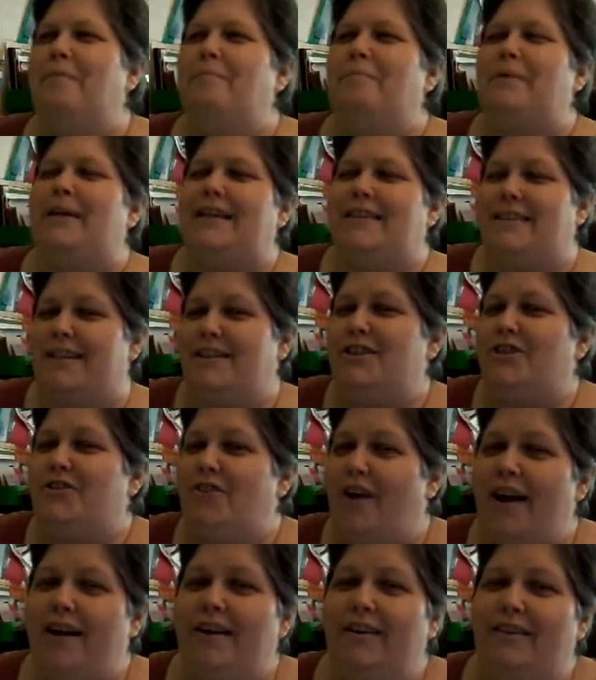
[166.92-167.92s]
Because I
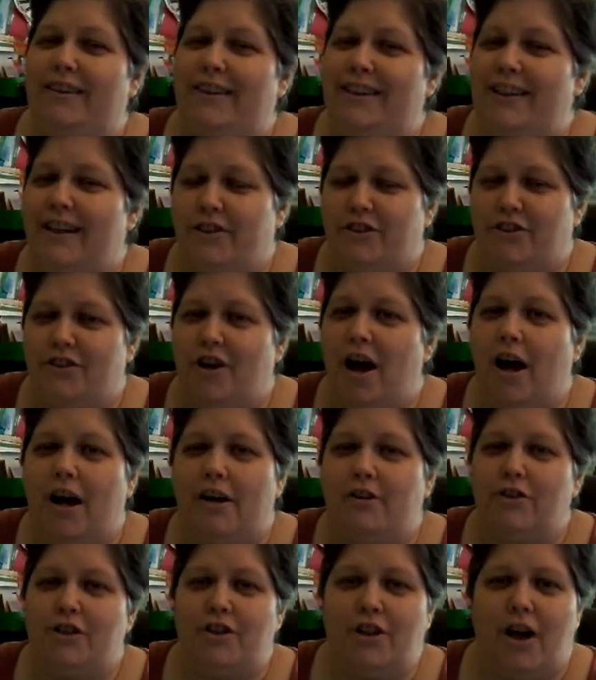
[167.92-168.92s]
strangled an extra
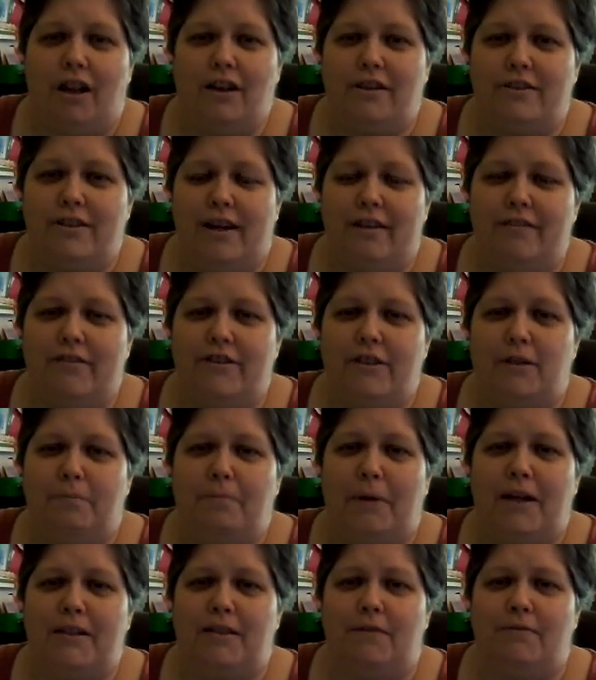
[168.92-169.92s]
$100 out of it to
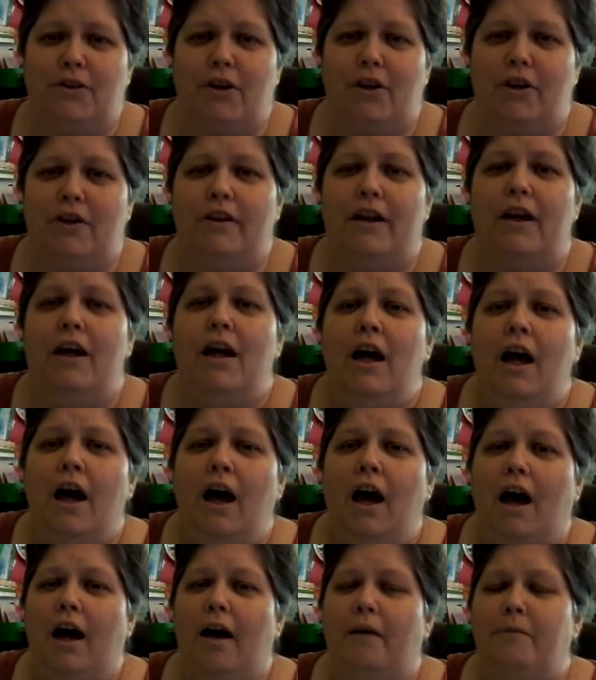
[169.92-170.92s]
buy some yarn
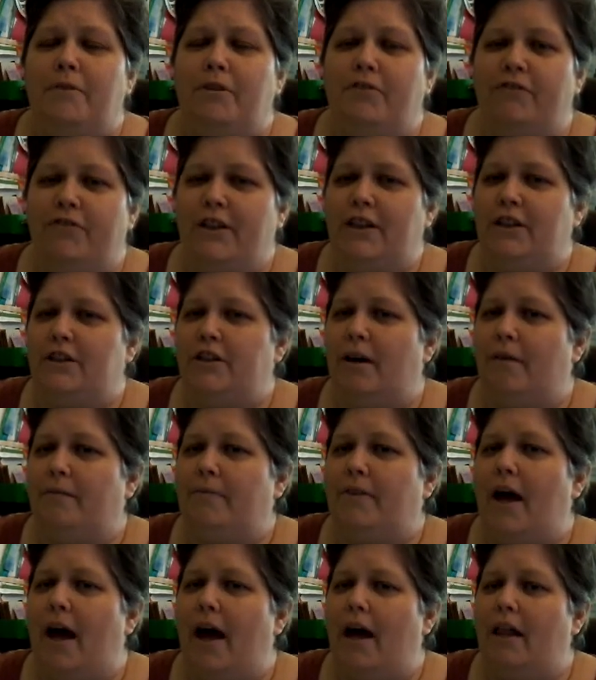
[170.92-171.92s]
to finish up
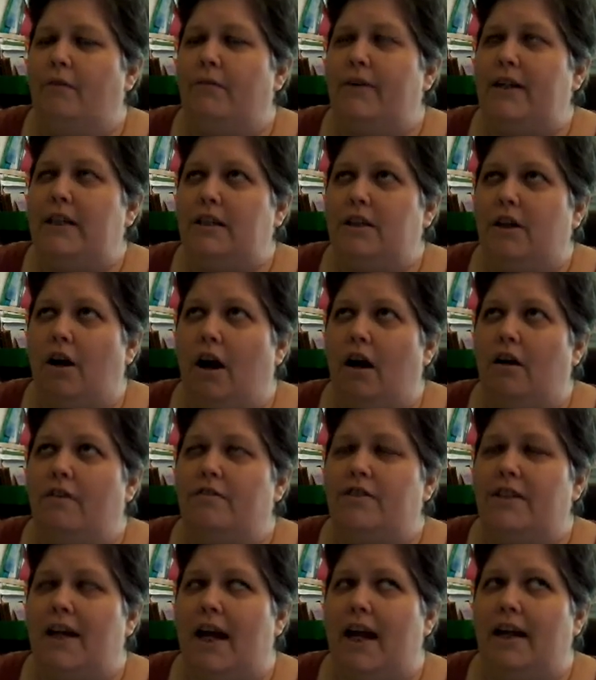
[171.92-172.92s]
the Halloween
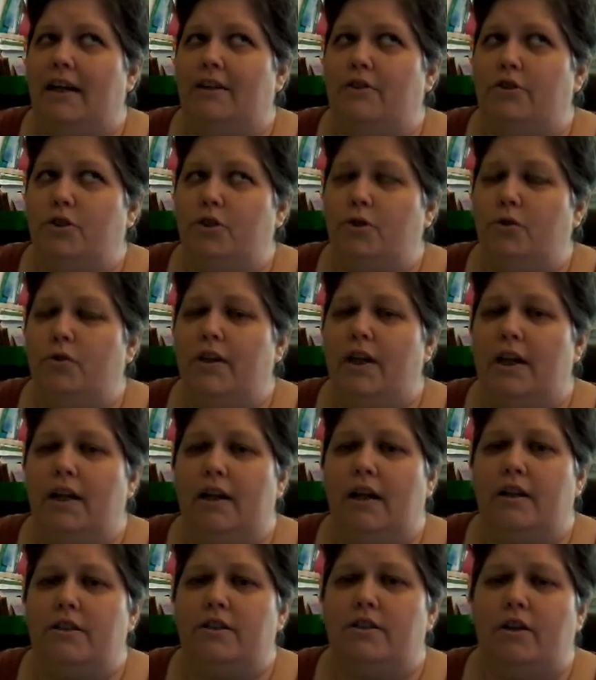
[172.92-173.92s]
scarves and to get
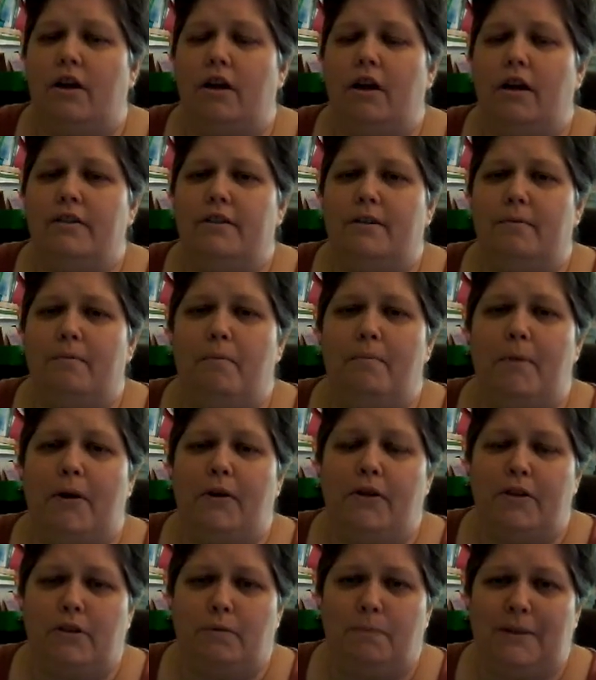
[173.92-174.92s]
a start on some of my
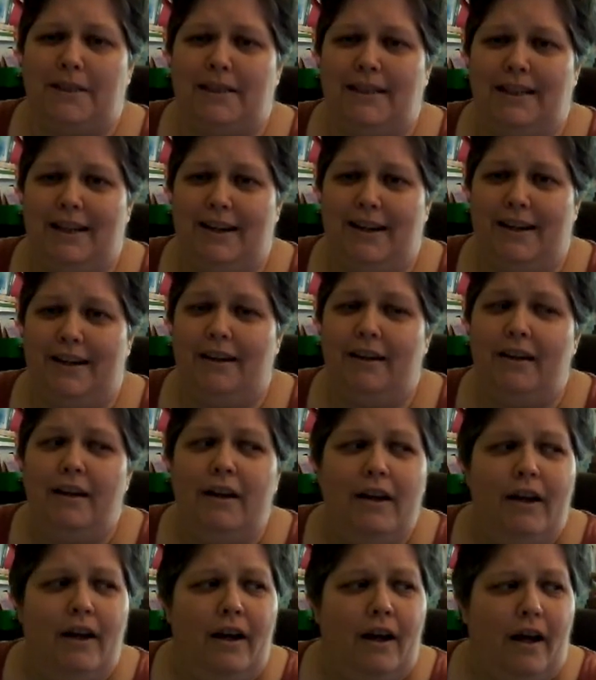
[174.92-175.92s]
Christmas knitting.
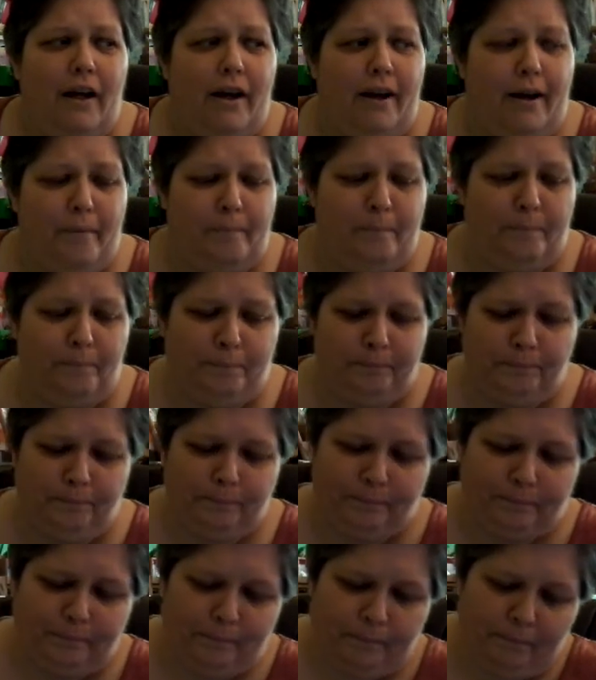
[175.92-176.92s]

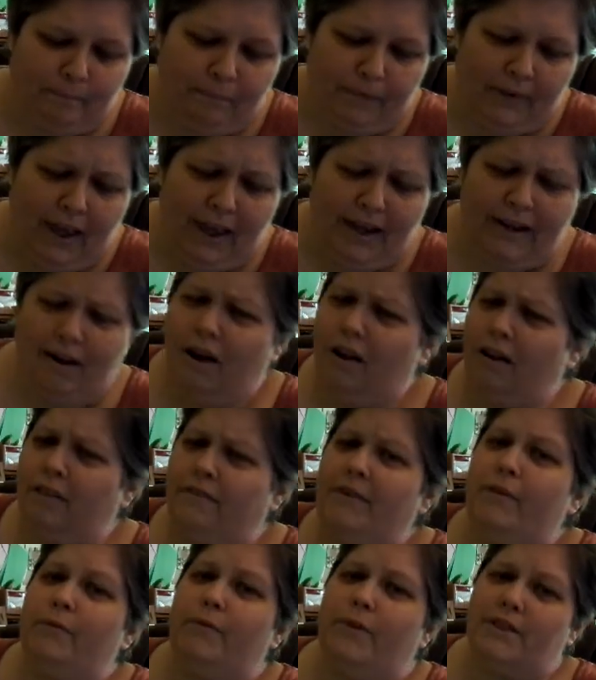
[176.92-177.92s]
And all
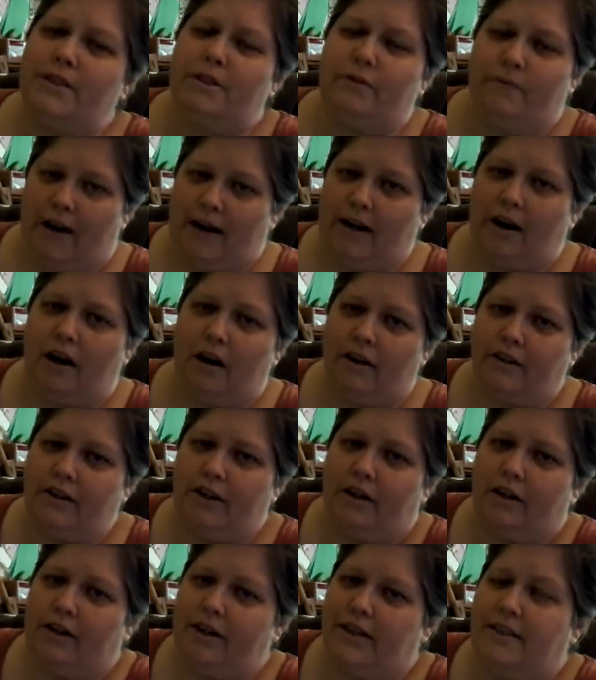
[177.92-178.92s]
of it was the Red Heart yarn.